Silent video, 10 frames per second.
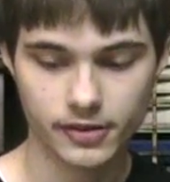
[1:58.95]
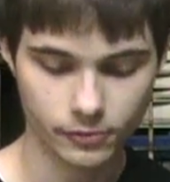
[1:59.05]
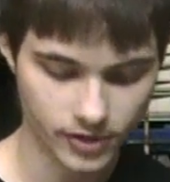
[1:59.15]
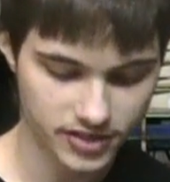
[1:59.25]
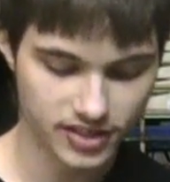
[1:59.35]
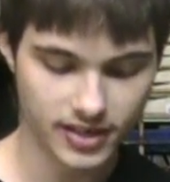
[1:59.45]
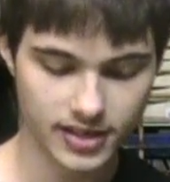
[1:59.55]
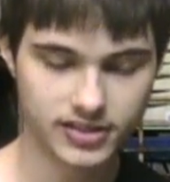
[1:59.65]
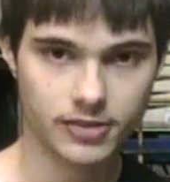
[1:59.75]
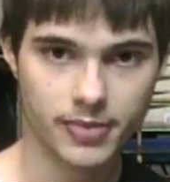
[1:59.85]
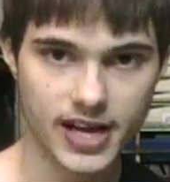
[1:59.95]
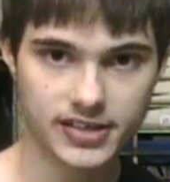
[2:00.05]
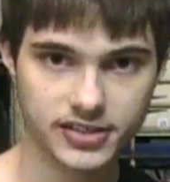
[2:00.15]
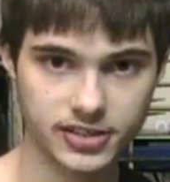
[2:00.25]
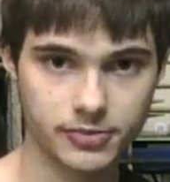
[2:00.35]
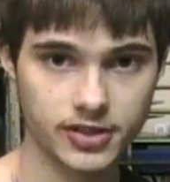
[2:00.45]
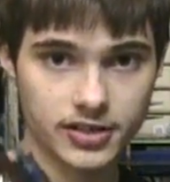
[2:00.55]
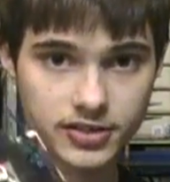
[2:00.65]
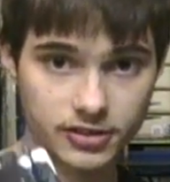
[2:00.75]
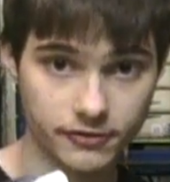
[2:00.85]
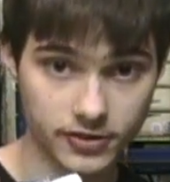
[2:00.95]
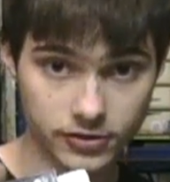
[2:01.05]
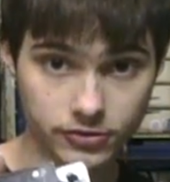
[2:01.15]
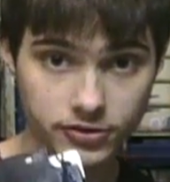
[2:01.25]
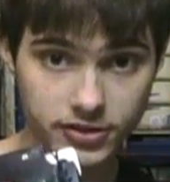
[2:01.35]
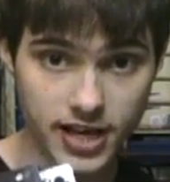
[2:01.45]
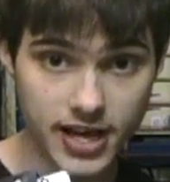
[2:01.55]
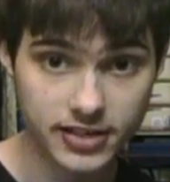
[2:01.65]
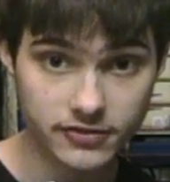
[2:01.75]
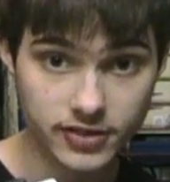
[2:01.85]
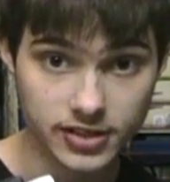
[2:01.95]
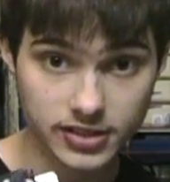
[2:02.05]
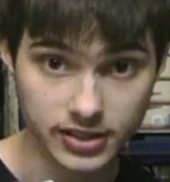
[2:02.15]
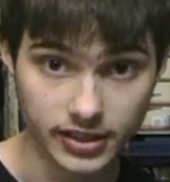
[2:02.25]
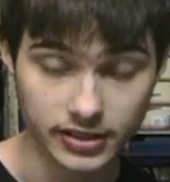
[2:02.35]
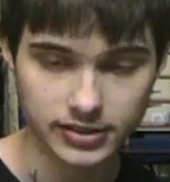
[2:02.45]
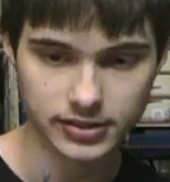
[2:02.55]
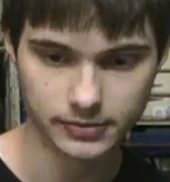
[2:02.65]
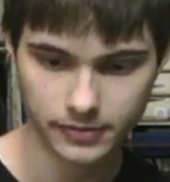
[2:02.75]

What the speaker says: The reason it has capacity is because of the physical size of these things.